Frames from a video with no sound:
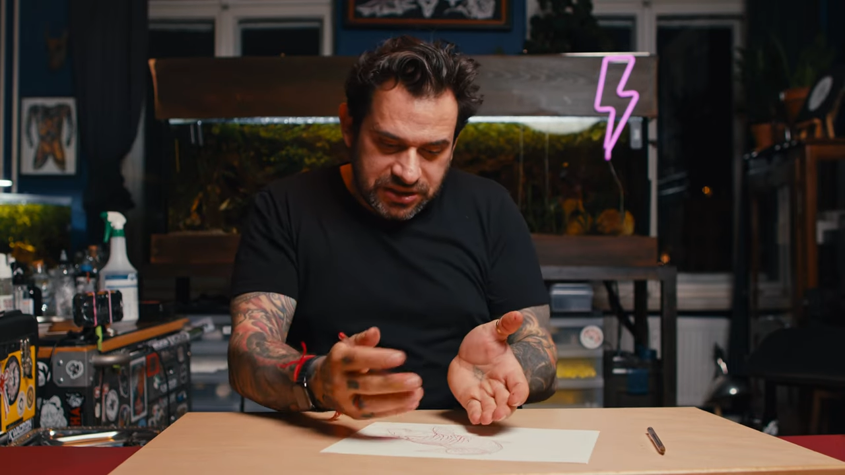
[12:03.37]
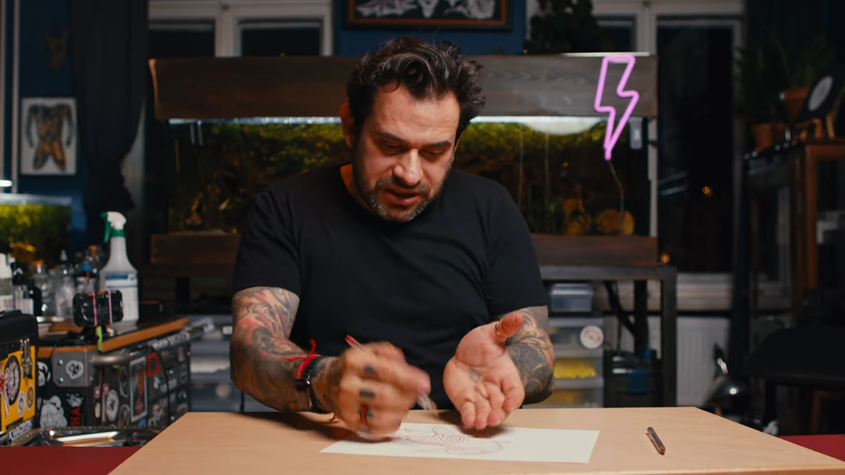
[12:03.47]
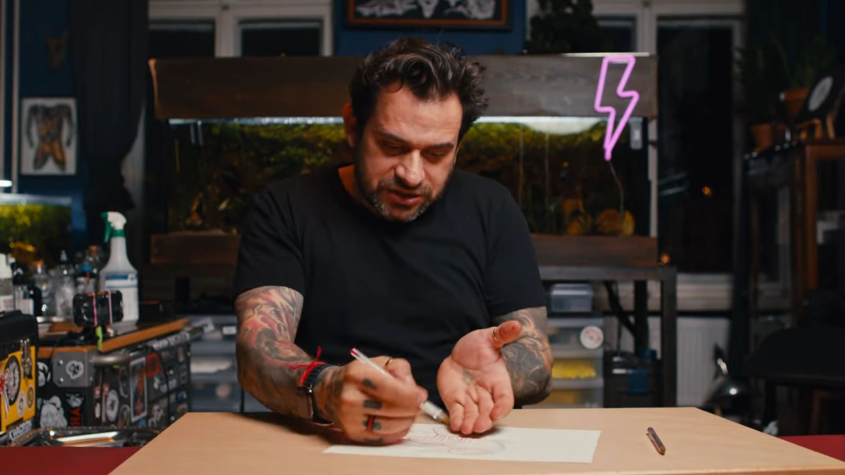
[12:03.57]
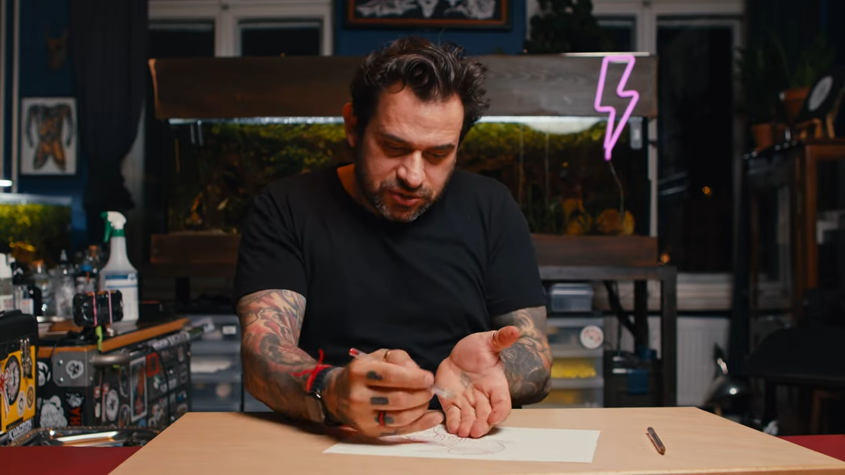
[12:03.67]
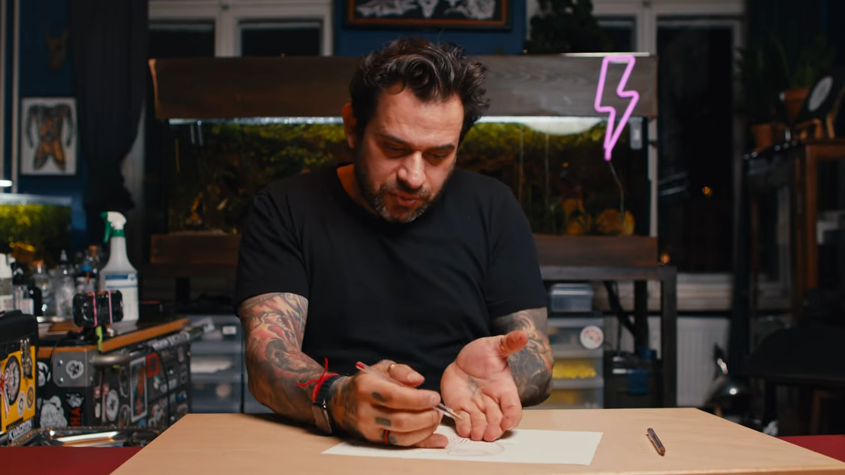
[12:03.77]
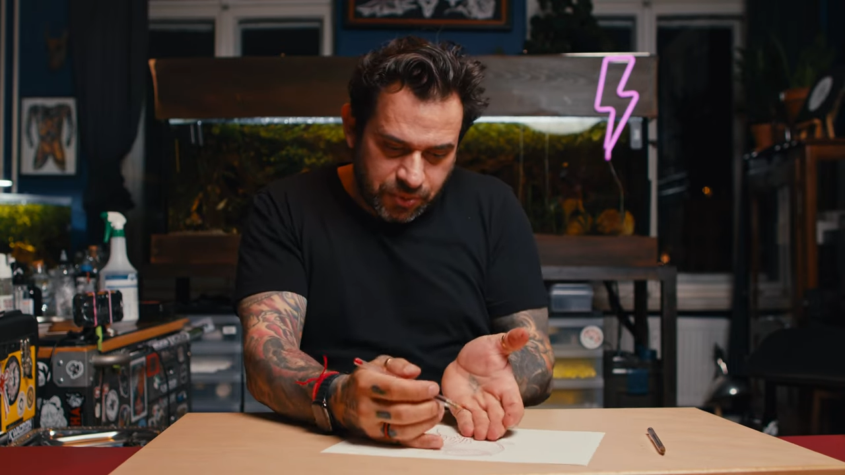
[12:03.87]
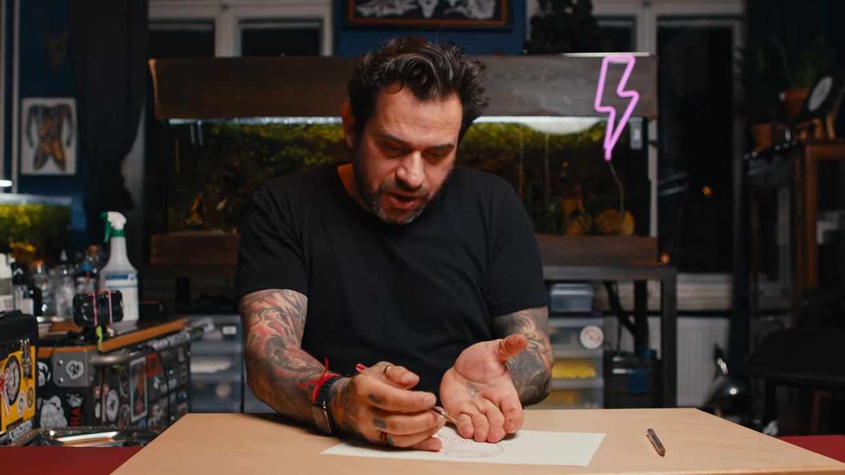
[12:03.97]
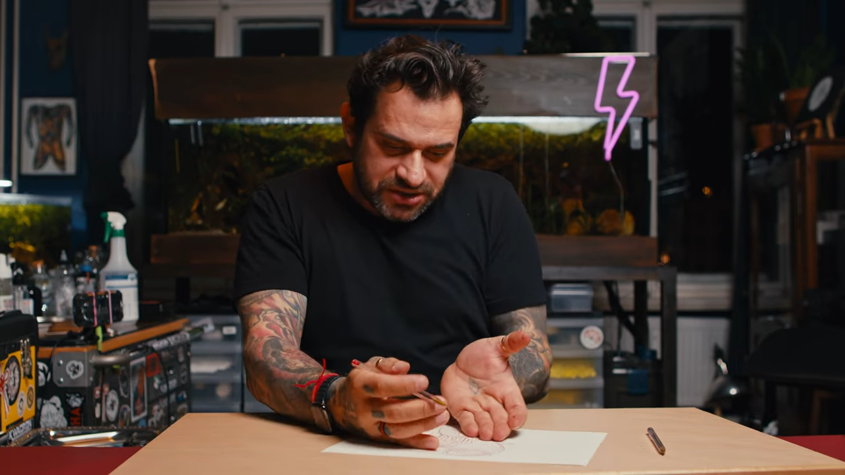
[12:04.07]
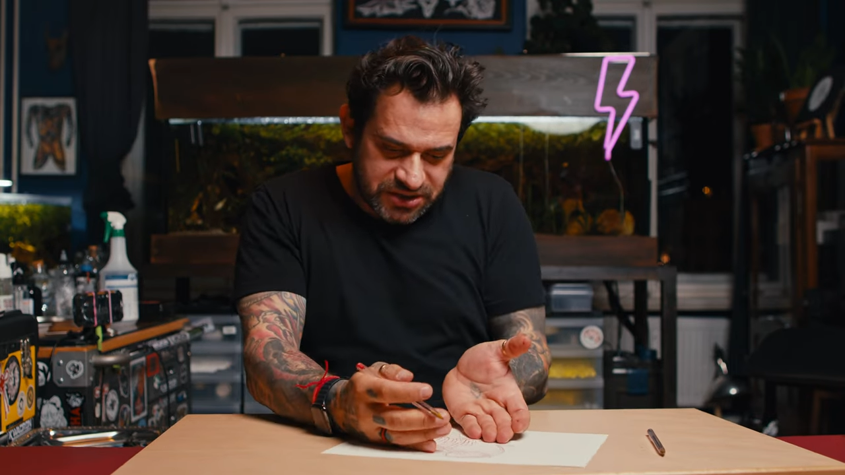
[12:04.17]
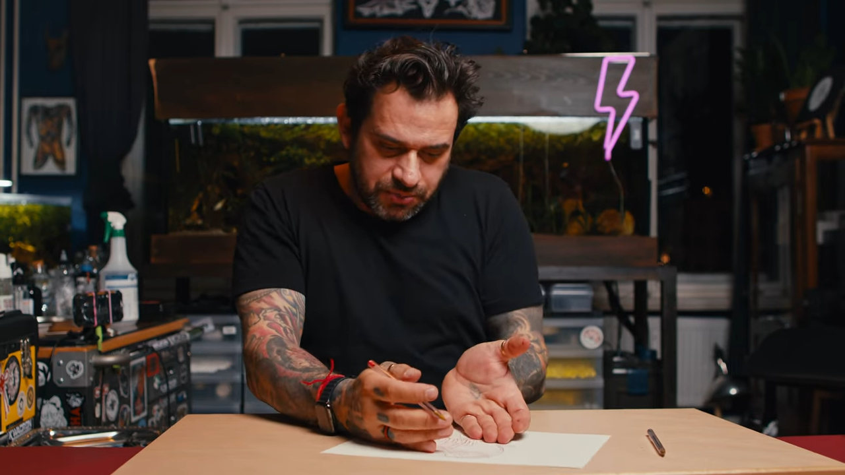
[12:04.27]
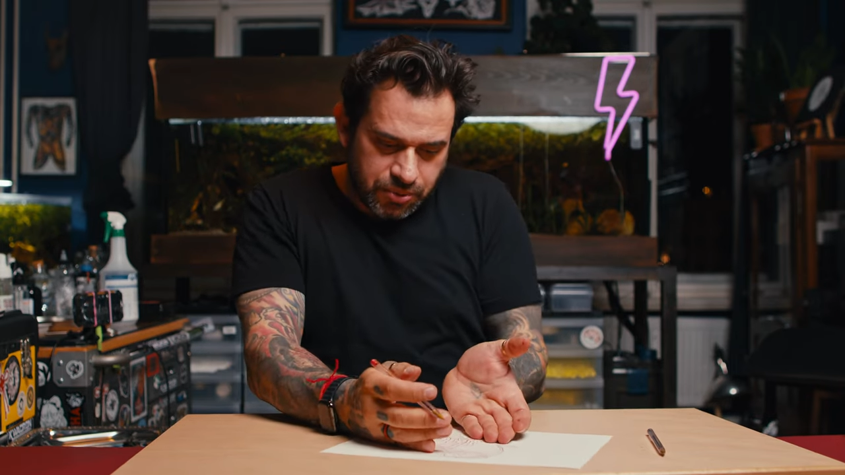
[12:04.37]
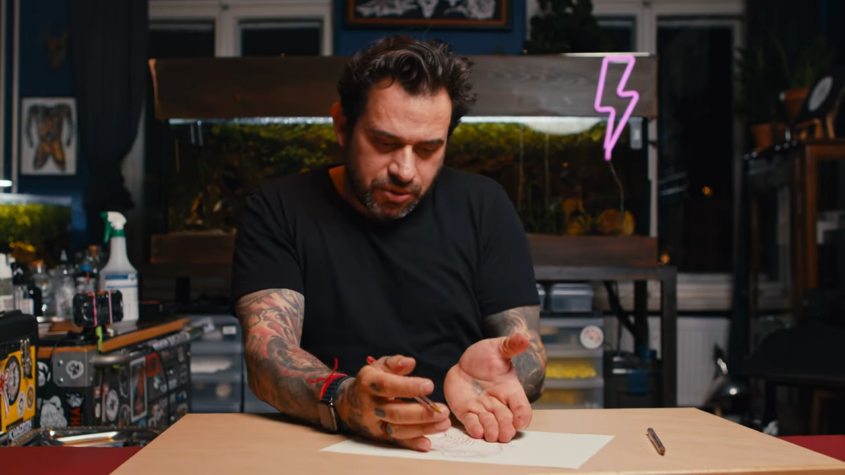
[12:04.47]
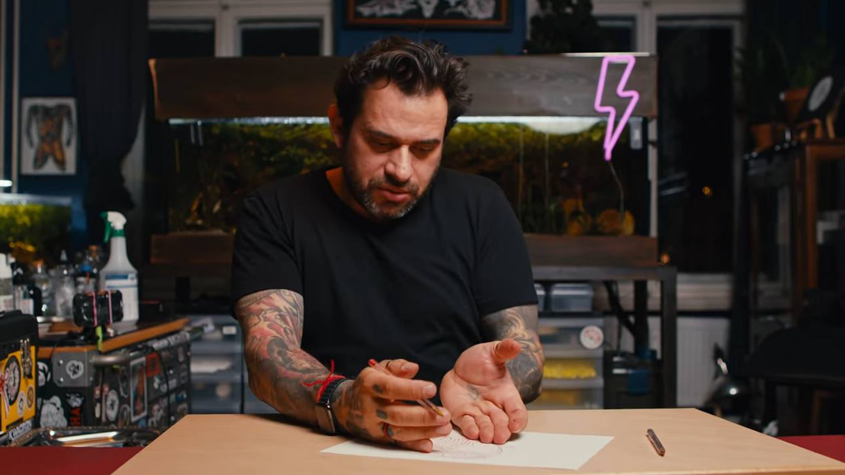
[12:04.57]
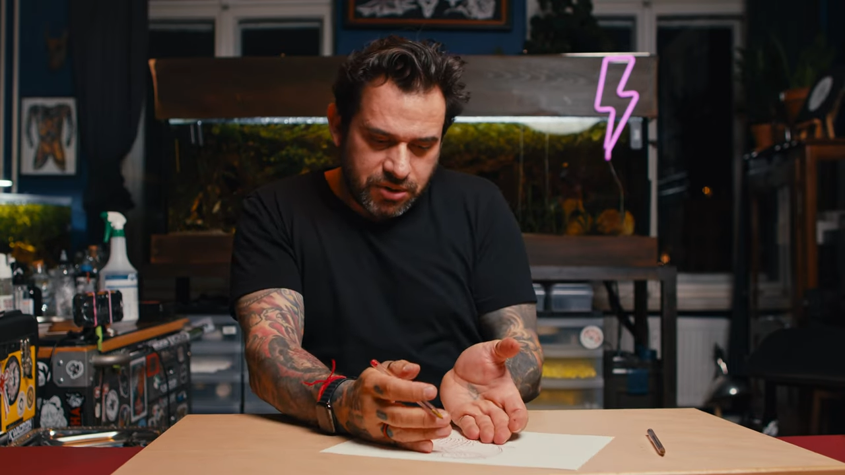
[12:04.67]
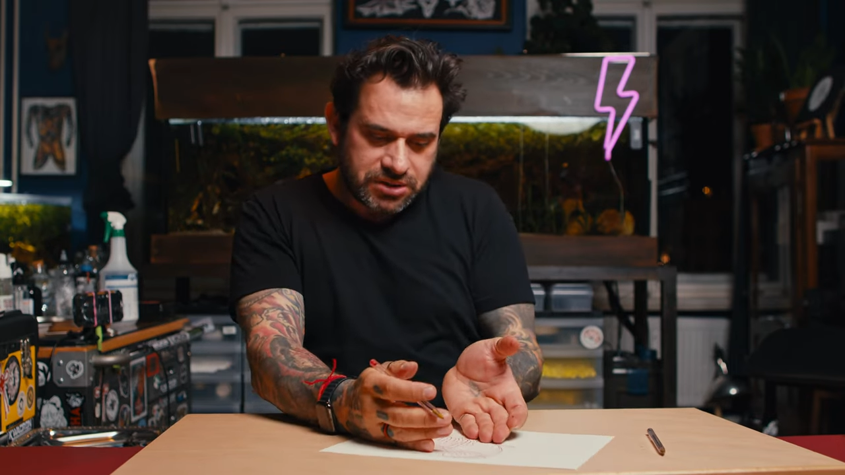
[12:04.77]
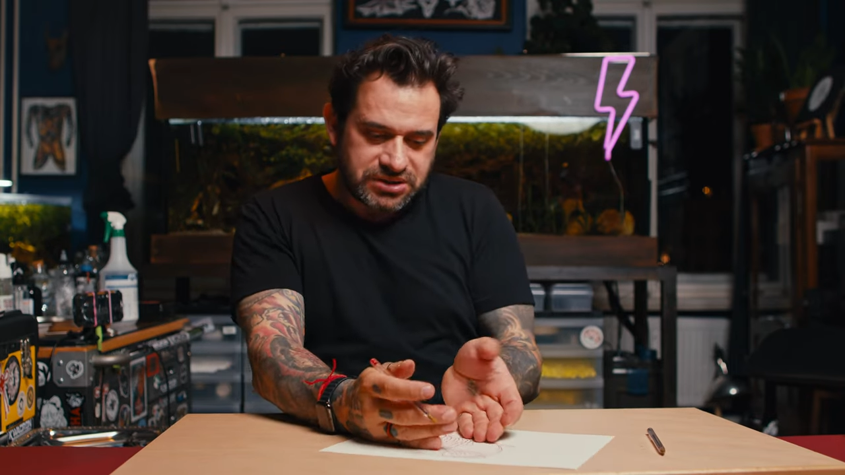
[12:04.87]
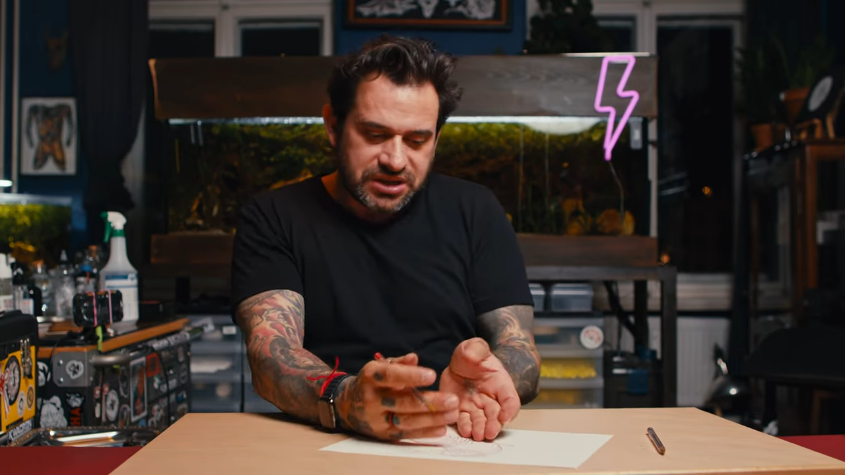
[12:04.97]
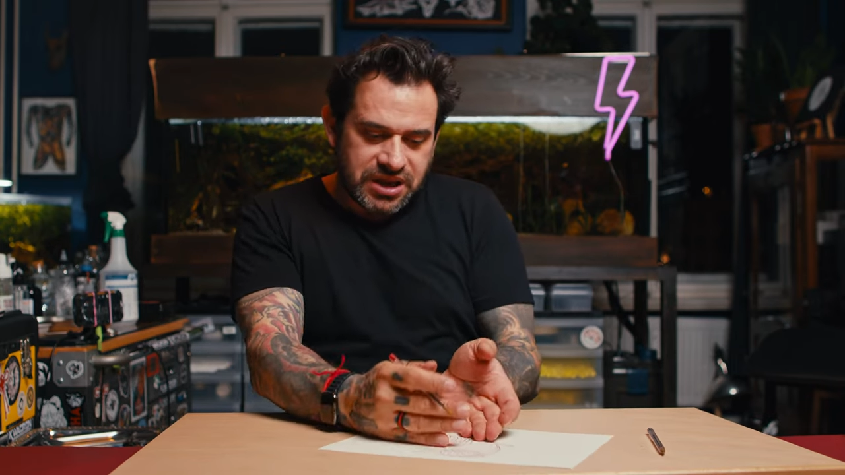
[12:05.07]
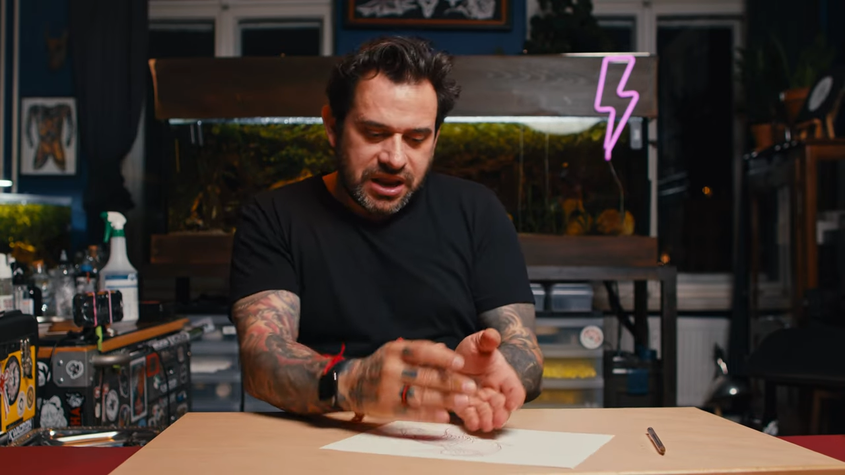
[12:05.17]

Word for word: these two points are the important ones